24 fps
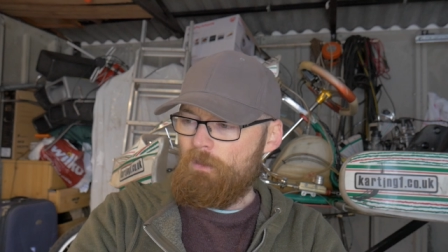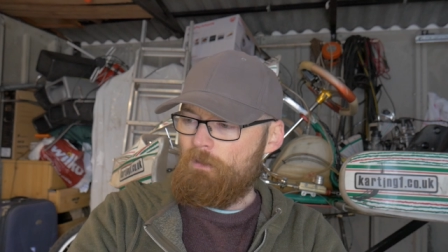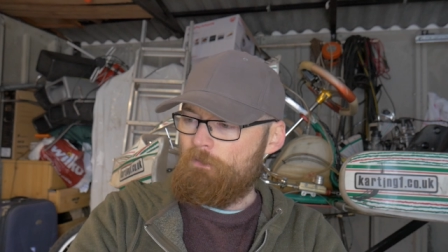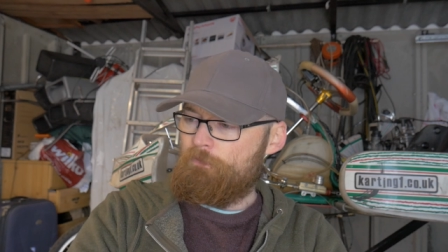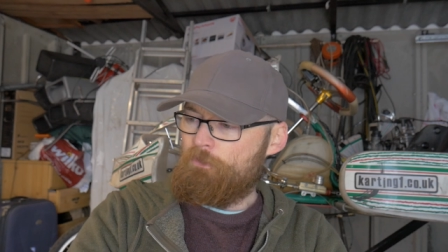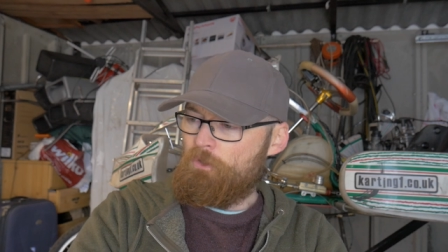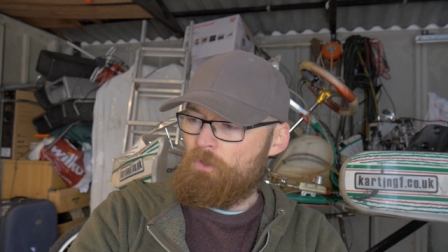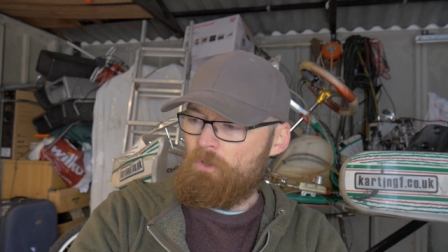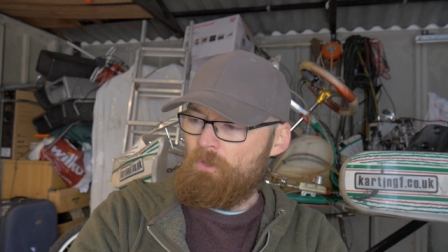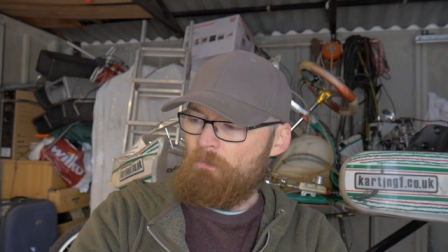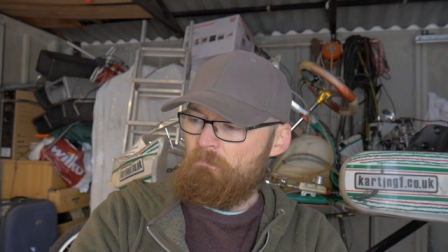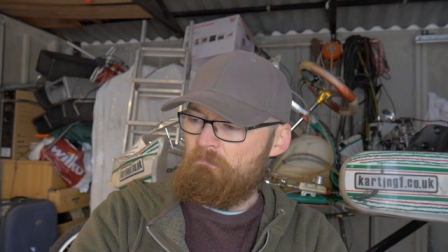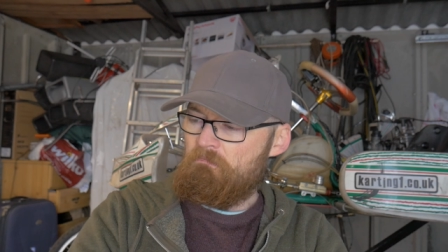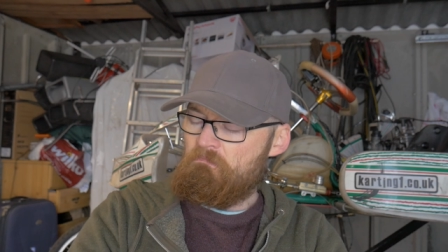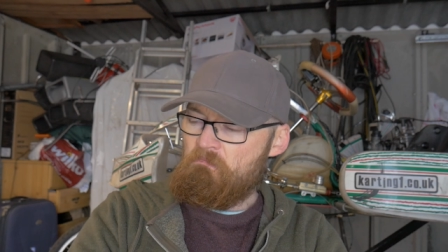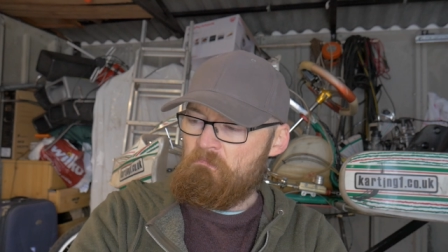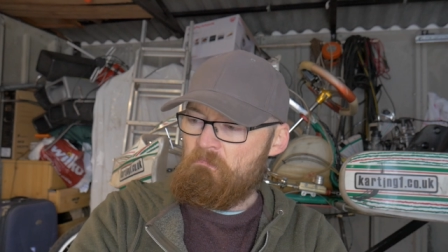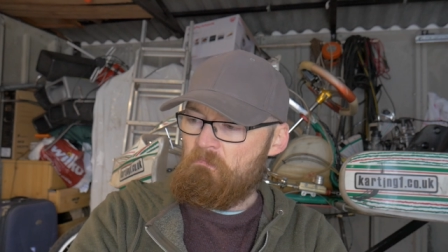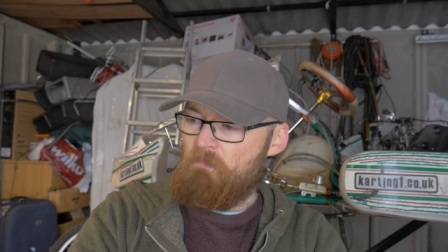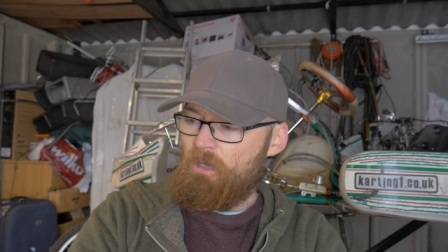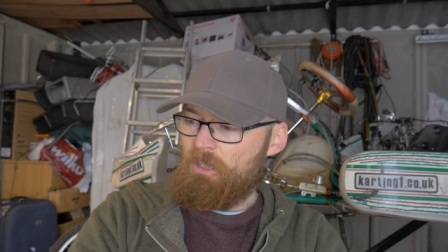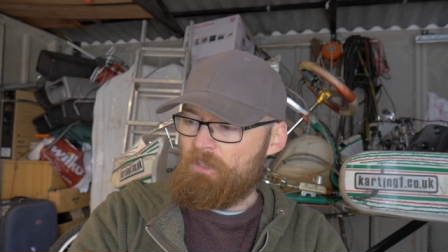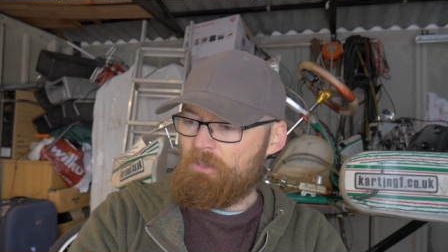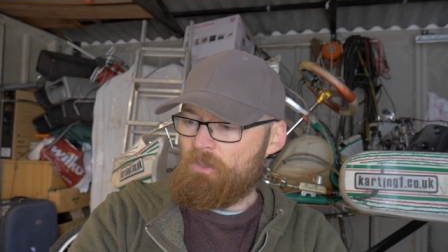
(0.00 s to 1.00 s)
I thought mm,
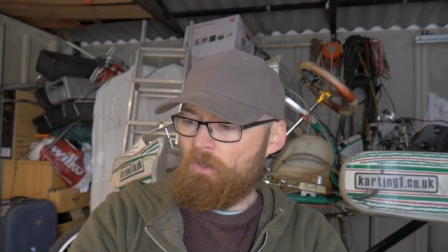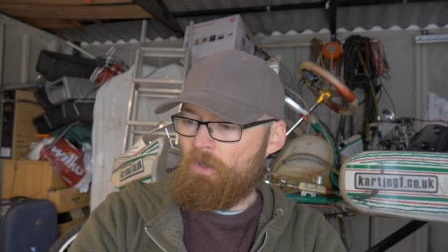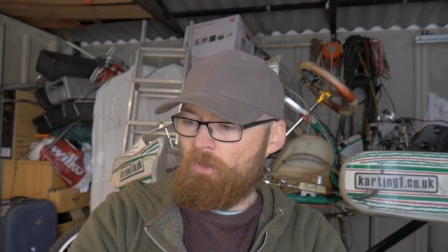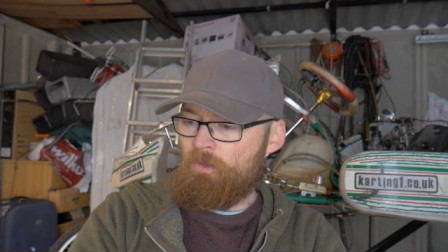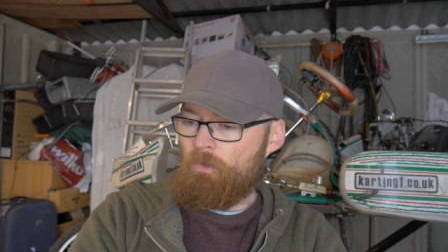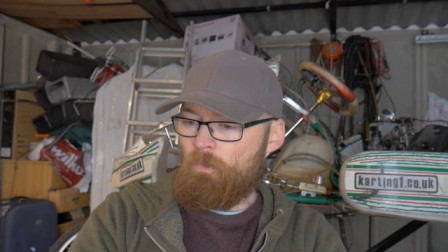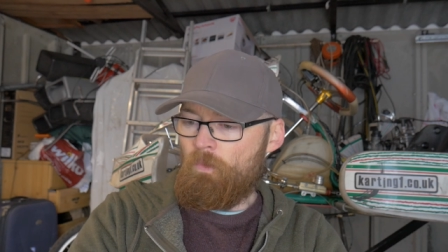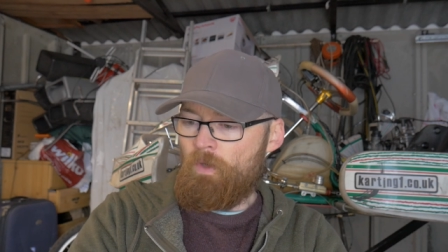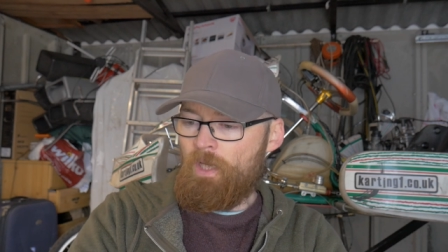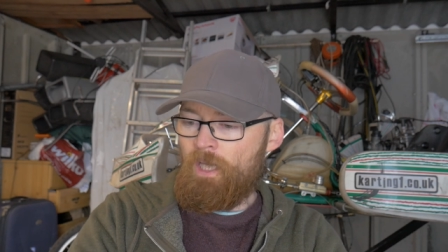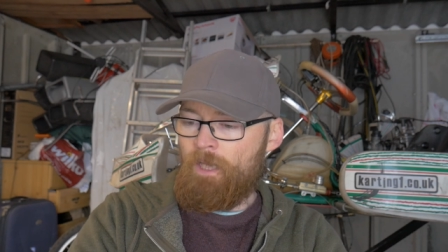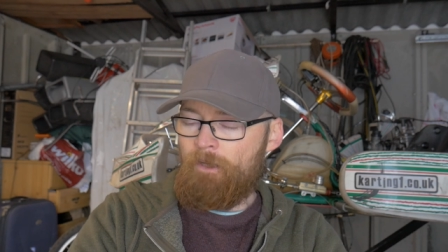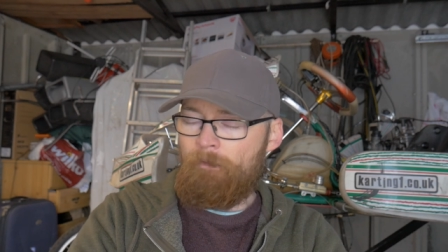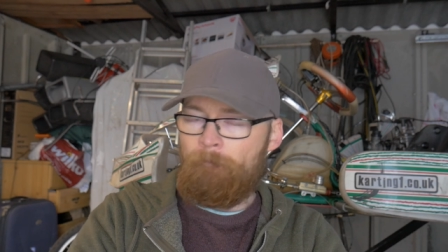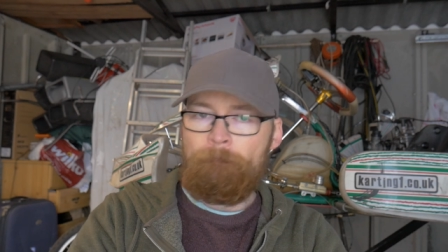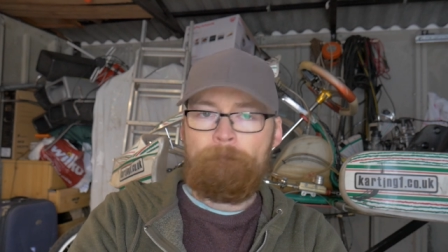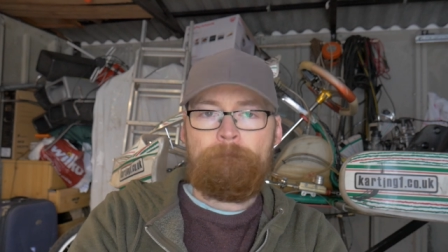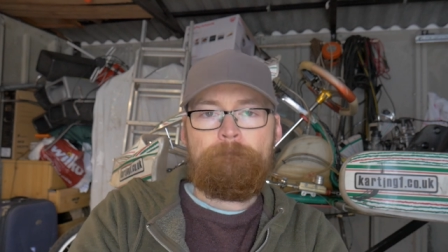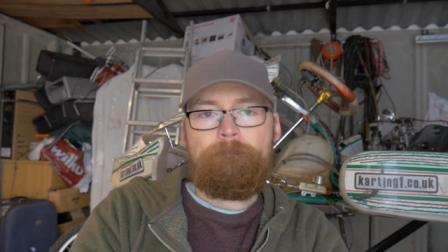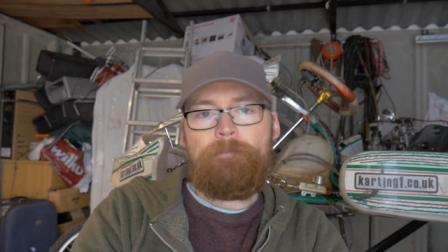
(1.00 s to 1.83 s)
that's kind of weird.